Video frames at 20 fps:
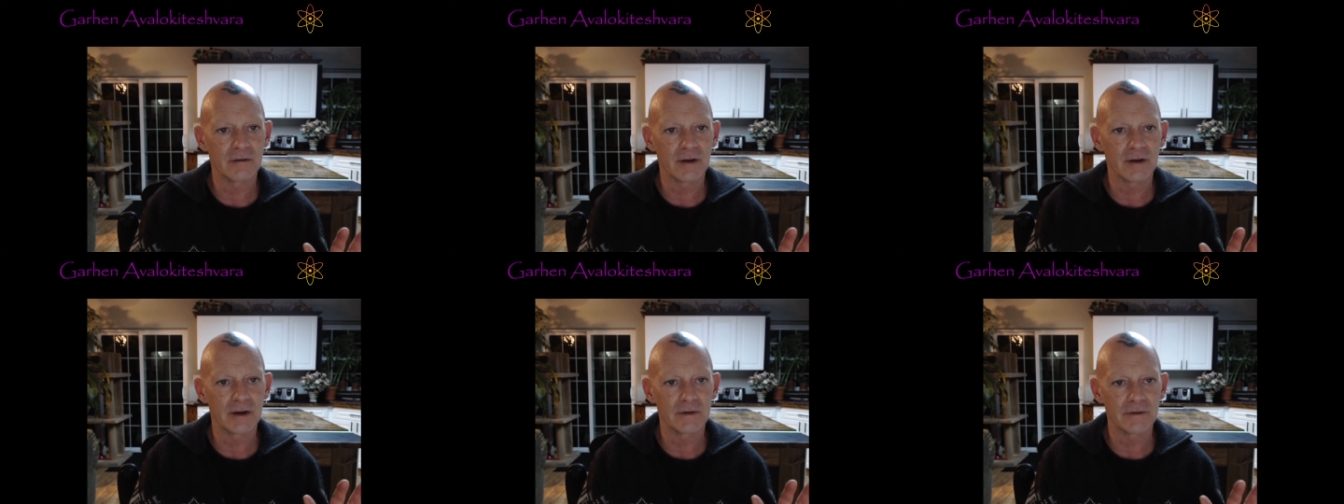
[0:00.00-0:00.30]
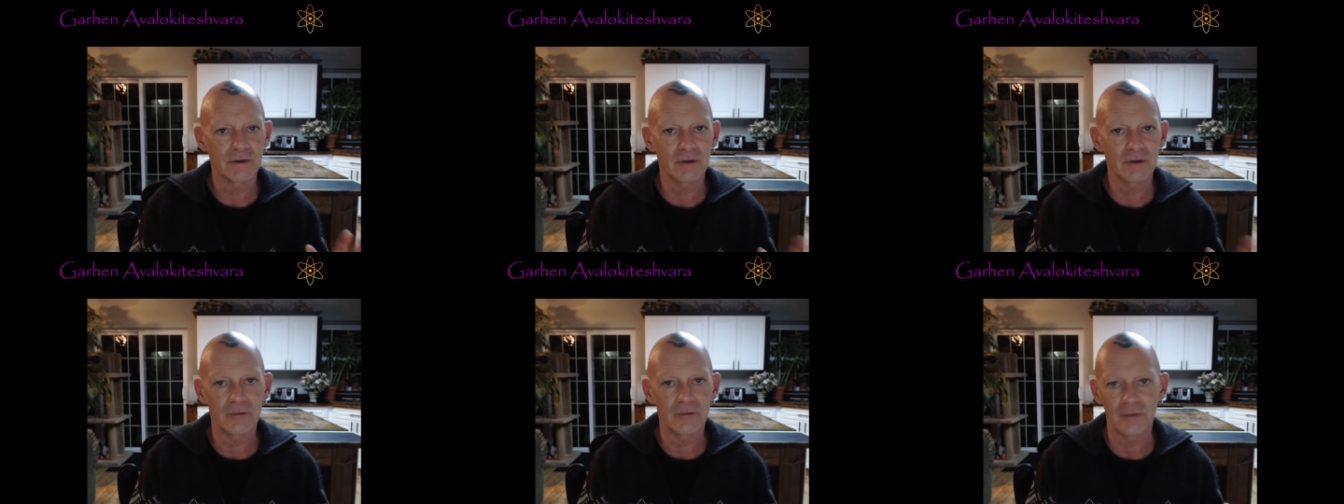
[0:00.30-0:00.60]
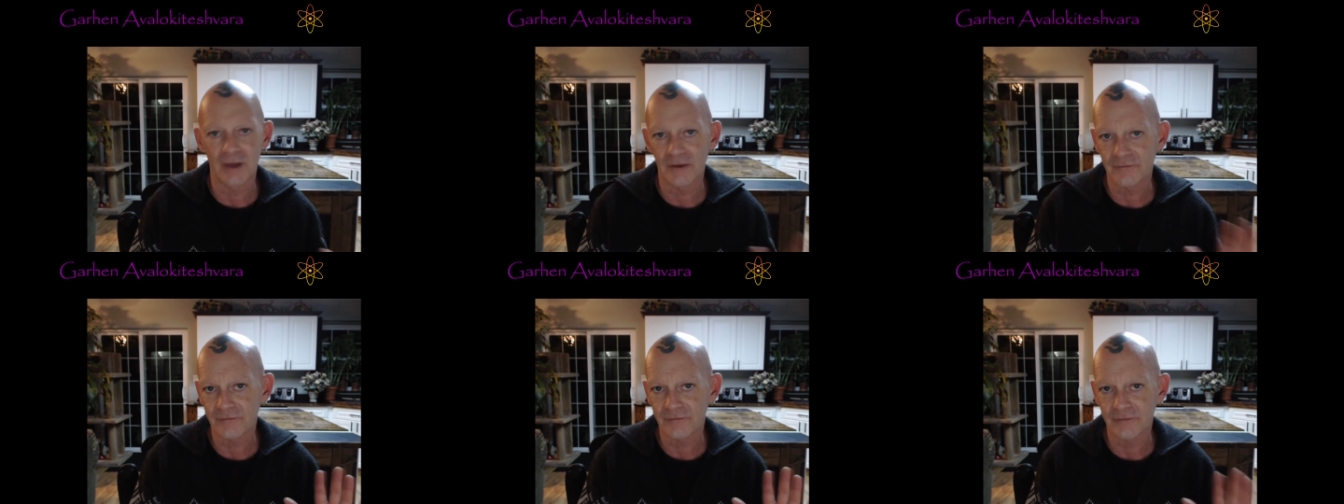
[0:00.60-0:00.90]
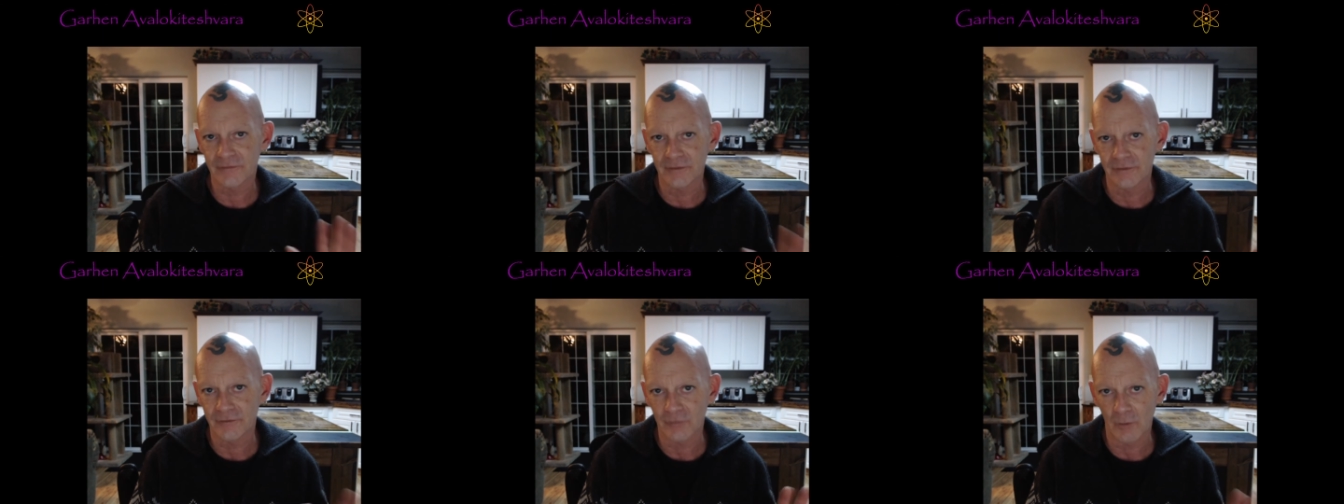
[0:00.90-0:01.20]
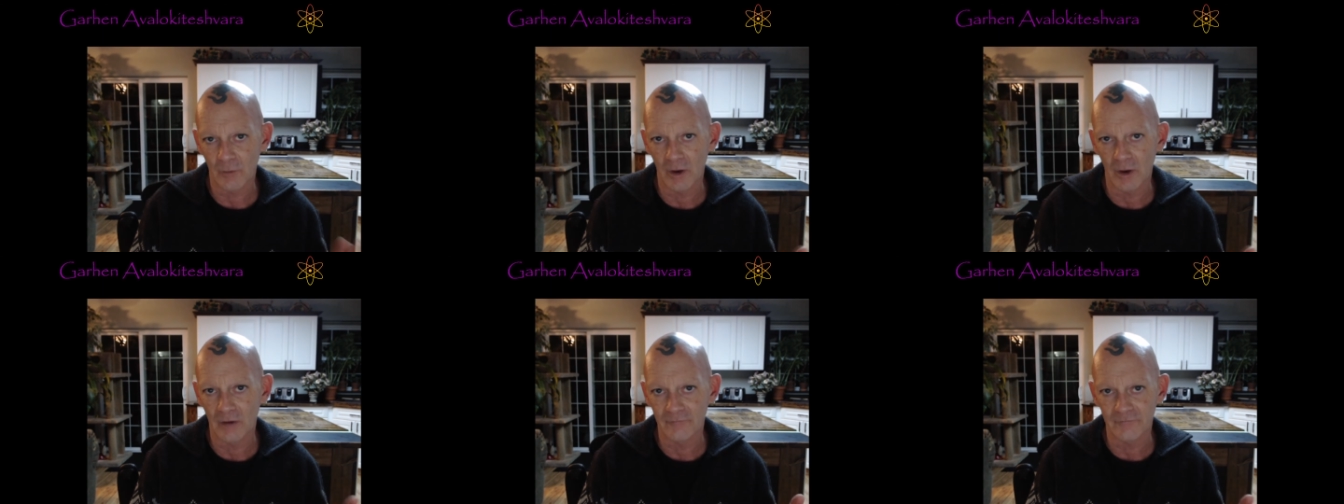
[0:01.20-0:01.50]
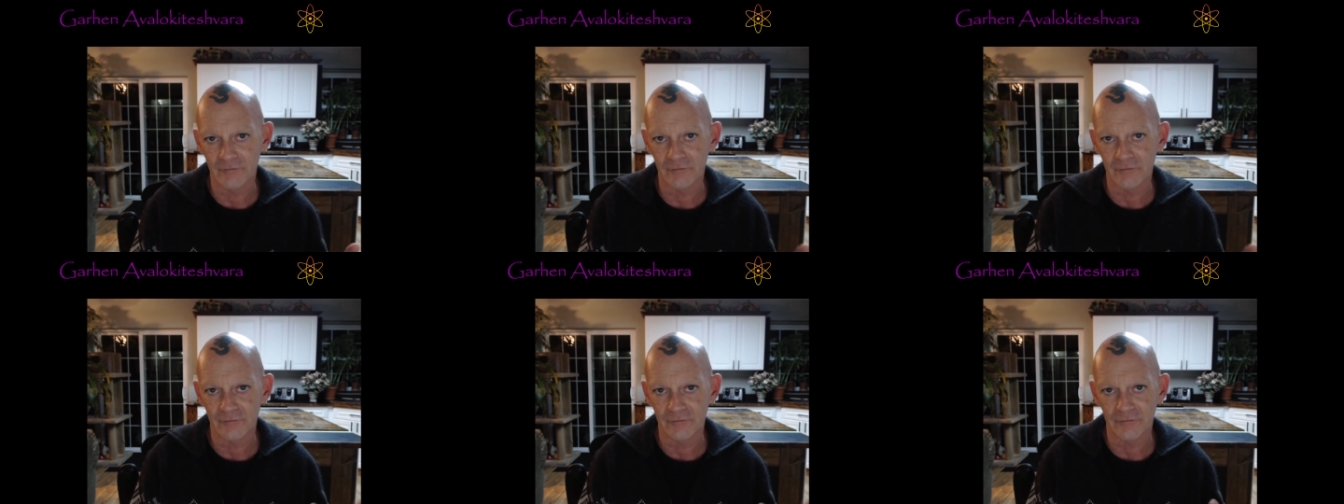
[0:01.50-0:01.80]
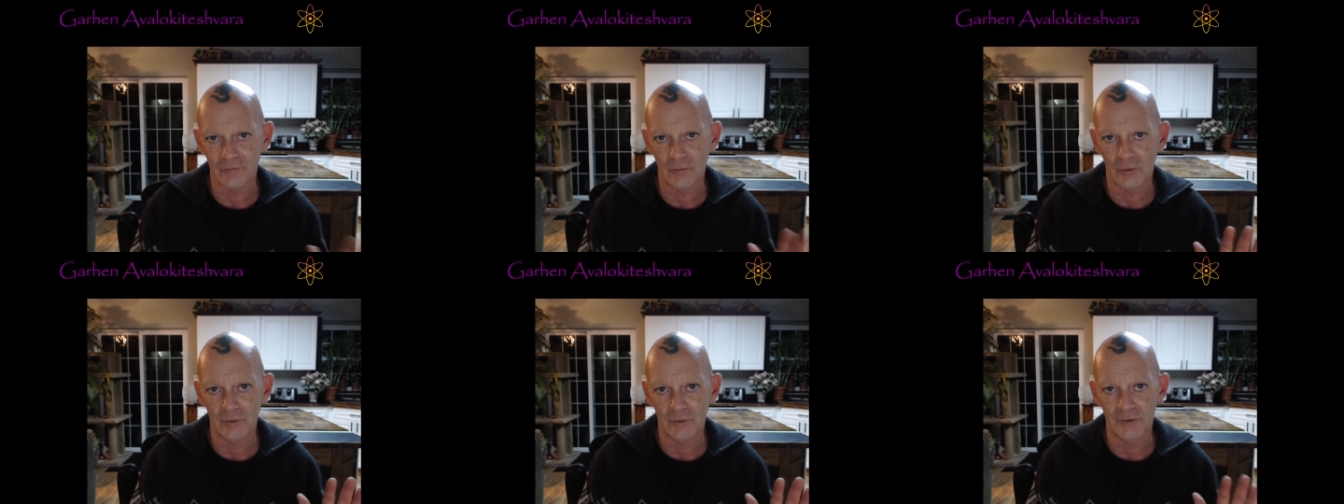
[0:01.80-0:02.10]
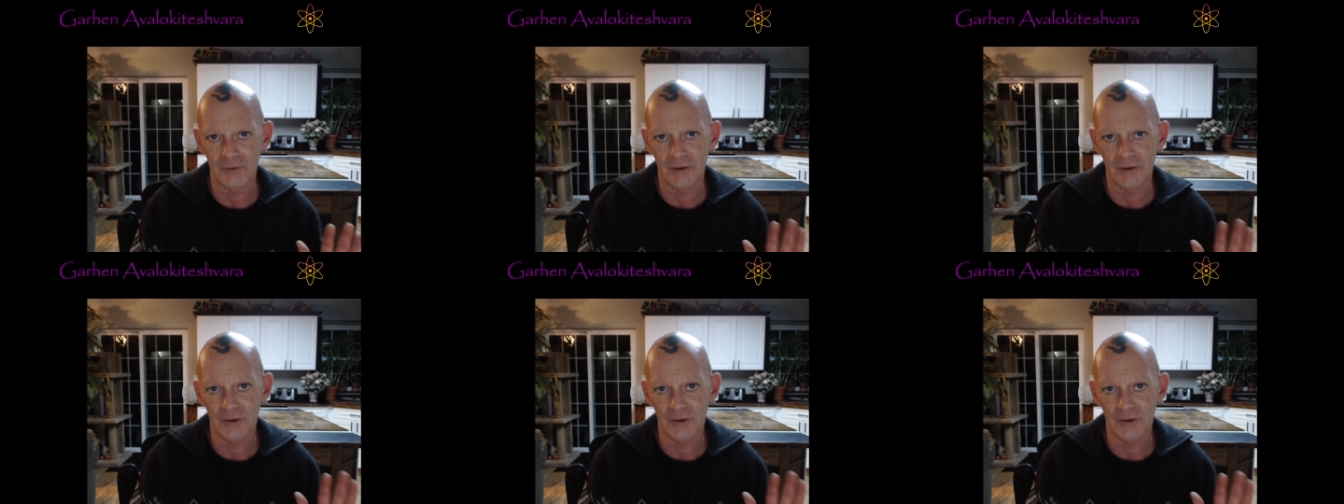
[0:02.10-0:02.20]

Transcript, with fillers: a little less than 12 years old.